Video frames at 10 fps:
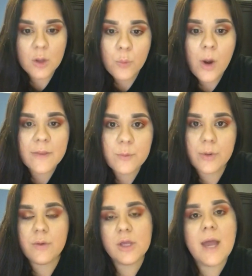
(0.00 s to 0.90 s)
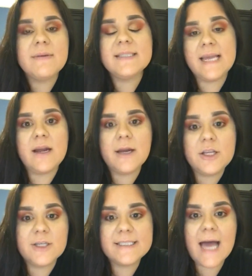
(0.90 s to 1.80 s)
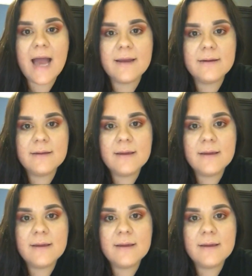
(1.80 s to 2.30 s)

your water broke, you have a tear in your sac.